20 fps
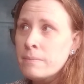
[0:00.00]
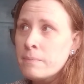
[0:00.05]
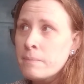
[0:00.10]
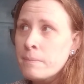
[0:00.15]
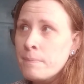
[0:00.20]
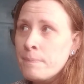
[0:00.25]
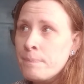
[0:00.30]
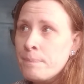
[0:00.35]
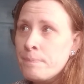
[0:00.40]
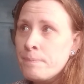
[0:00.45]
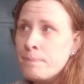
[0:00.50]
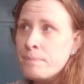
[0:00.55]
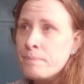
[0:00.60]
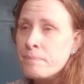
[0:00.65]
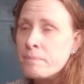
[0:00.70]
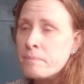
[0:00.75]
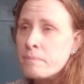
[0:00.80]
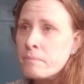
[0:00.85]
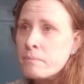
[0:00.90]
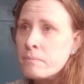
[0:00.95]

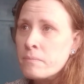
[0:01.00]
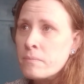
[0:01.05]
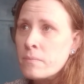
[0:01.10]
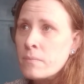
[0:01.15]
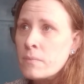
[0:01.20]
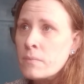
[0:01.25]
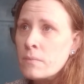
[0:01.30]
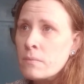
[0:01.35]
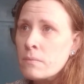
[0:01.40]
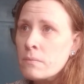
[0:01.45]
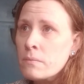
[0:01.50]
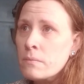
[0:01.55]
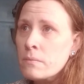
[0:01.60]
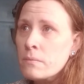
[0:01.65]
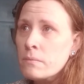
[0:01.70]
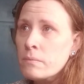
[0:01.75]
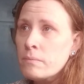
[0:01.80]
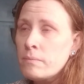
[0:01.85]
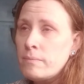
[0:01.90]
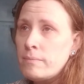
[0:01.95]

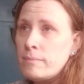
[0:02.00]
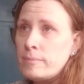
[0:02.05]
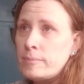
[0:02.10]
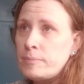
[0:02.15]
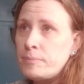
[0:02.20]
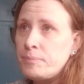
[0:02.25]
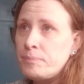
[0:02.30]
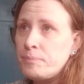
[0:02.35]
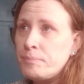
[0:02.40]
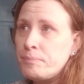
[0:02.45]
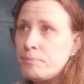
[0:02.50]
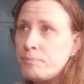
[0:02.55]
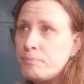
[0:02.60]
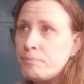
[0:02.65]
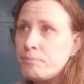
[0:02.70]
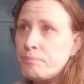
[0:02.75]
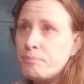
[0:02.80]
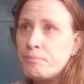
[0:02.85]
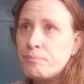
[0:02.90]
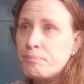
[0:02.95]

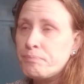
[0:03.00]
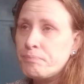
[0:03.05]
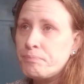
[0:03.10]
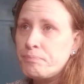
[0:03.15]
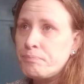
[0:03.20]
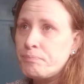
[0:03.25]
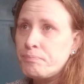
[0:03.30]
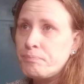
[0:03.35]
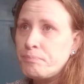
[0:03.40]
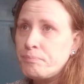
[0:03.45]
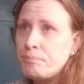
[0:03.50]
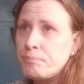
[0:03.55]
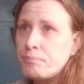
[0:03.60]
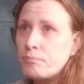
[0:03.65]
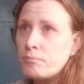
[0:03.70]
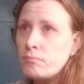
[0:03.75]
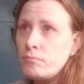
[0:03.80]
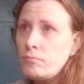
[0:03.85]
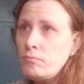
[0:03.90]
[no speech]